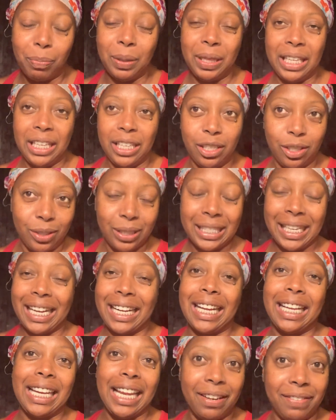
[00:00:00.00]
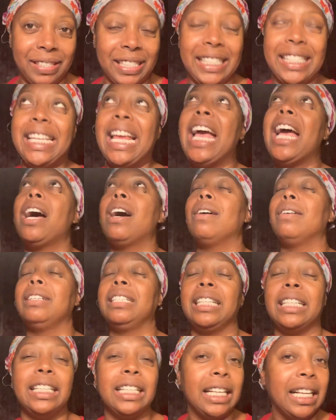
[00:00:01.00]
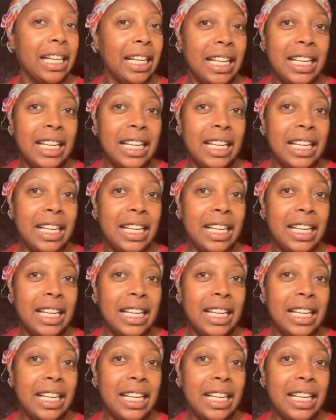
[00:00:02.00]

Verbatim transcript: but they use like a lot of sound and